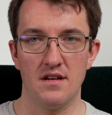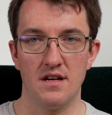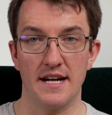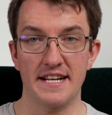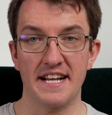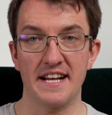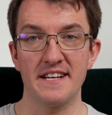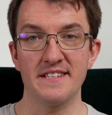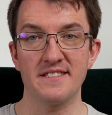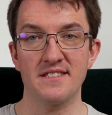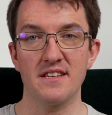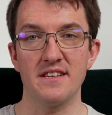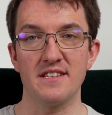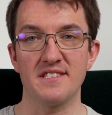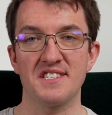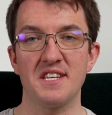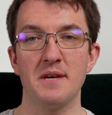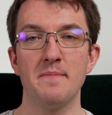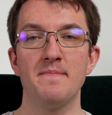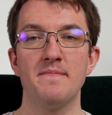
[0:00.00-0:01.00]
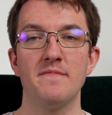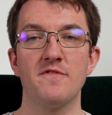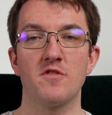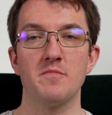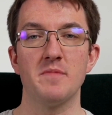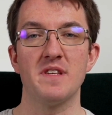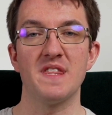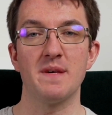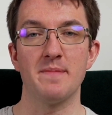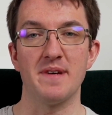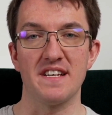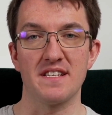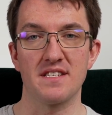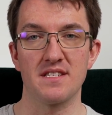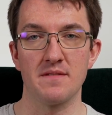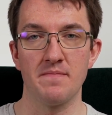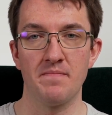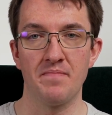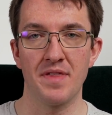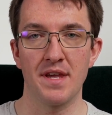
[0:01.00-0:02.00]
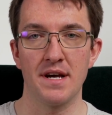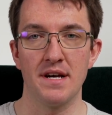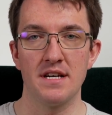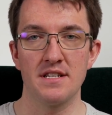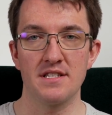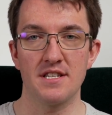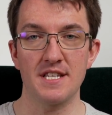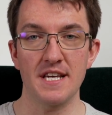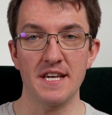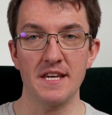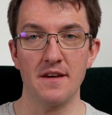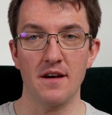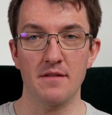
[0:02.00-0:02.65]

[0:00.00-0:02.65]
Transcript: Hi guys, it's Tim from In the Mess. Today